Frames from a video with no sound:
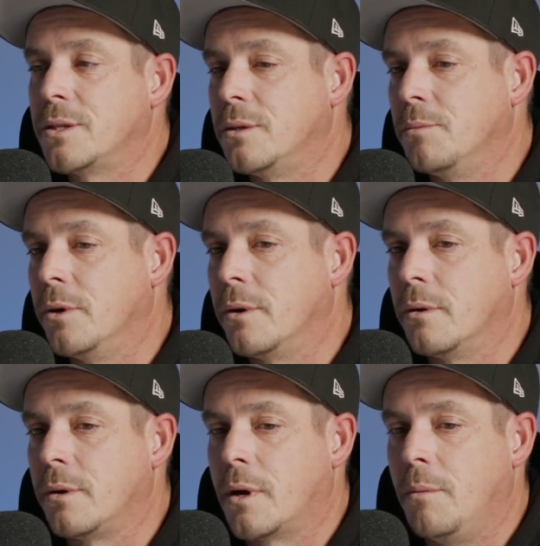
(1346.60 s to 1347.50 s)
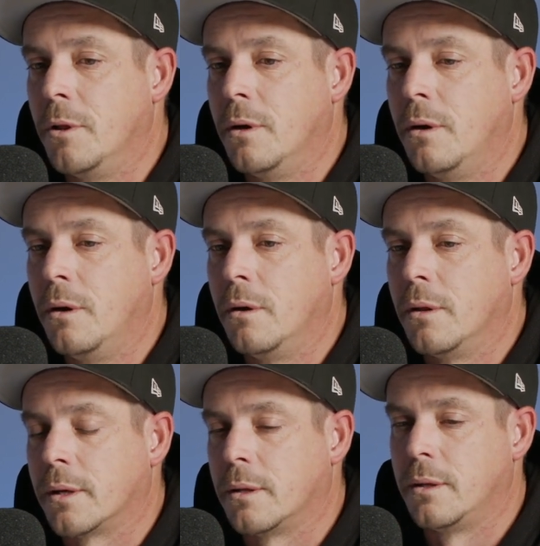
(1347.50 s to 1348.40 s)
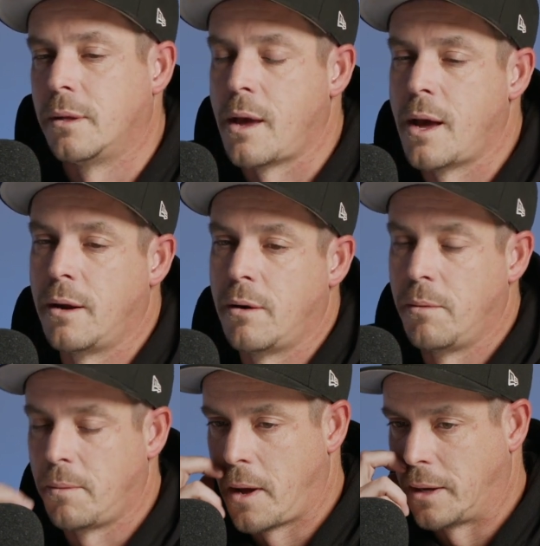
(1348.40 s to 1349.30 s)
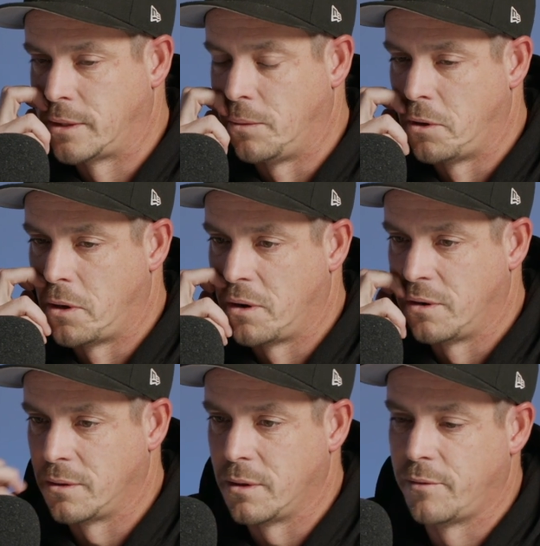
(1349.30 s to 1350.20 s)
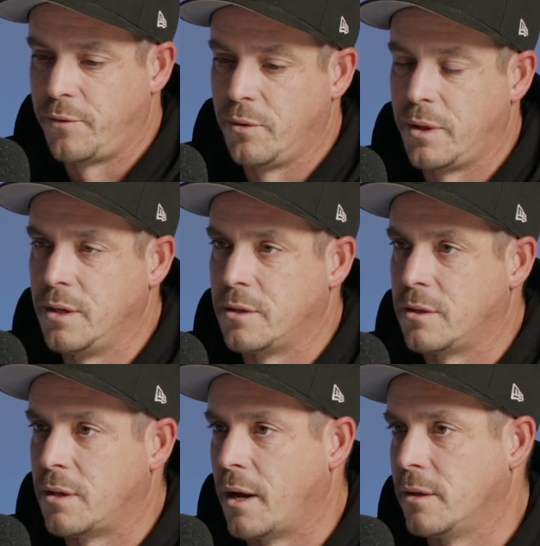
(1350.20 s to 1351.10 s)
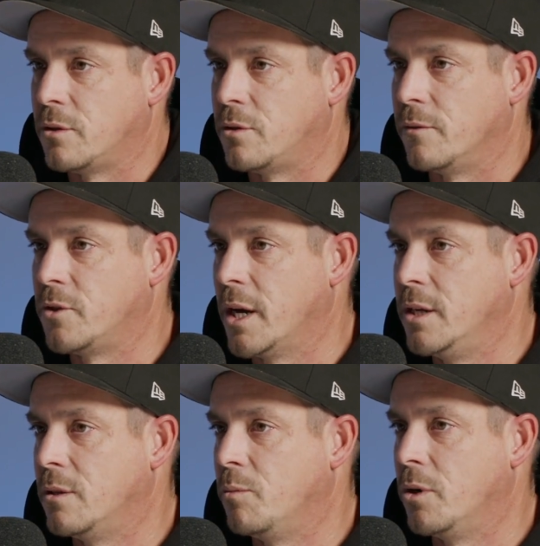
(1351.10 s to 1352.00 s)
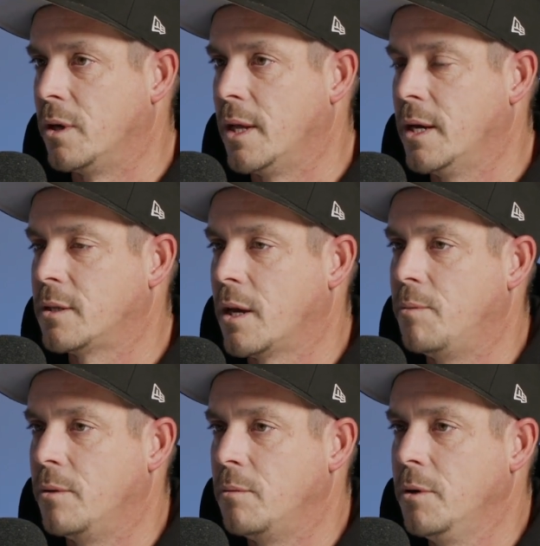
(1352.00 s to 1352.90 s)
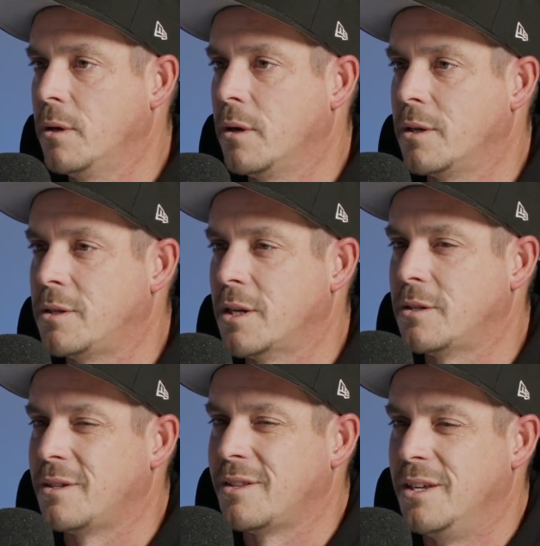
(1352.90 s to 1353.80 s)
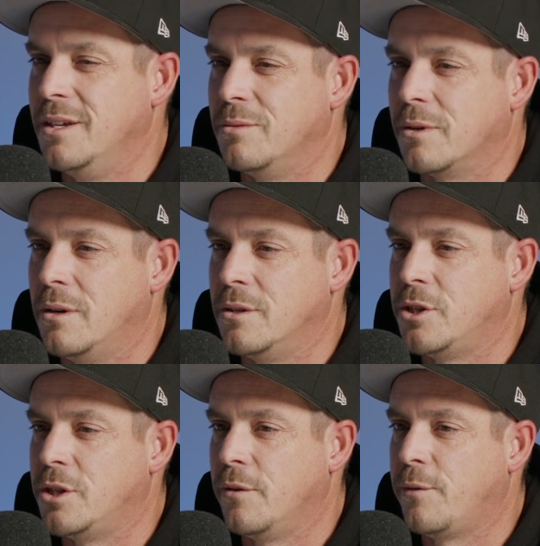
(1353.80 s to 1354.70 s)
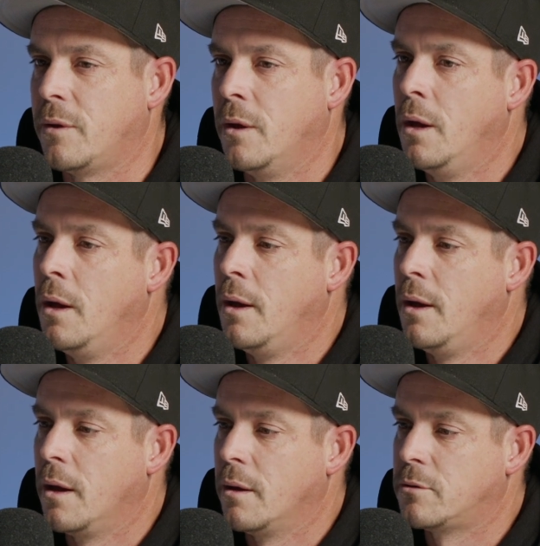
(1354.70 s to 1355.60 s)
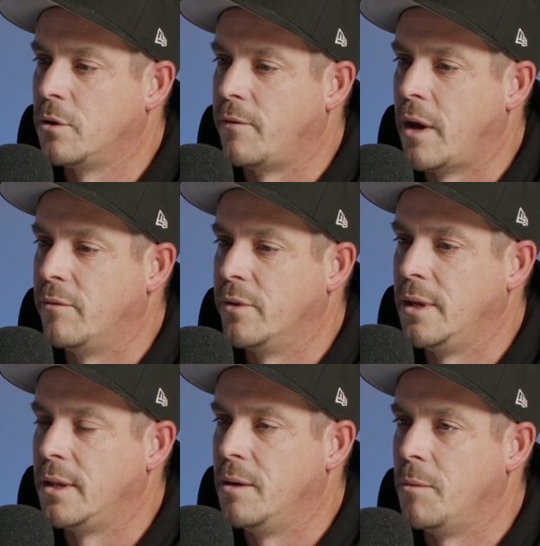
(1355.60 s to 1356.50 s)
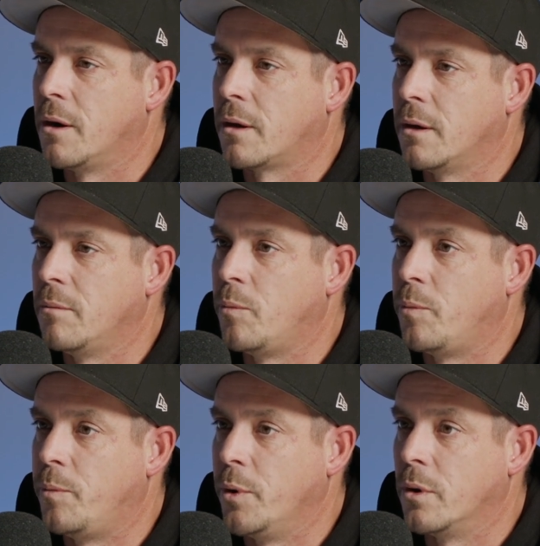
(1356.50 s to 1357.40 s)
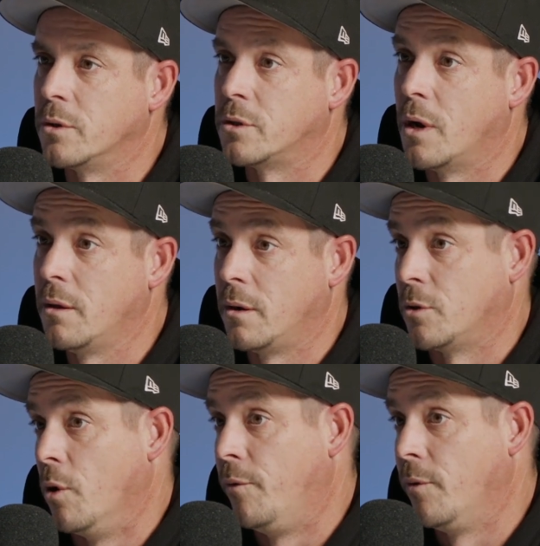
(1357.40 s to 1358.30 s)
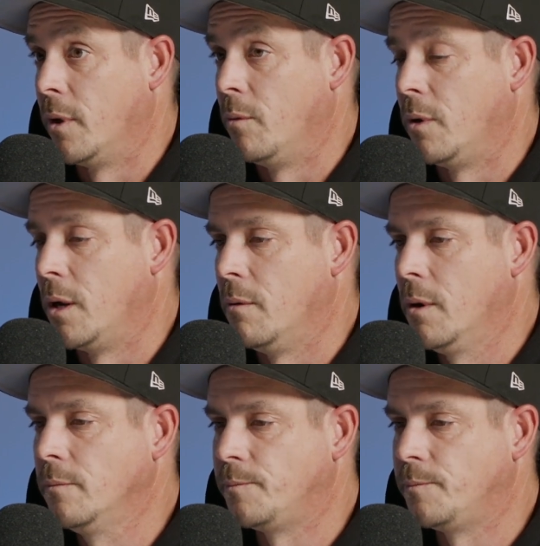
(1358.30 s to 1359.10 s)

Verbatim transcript: Burger had come along, like Dan had opened Burger, and a few things had started to sort of change the burger landscape a little bit. And I mm -hmm. could mm-hmm. sense that things were going to shift sort of heavily in the American burger style, and I was hopeful they would anyway.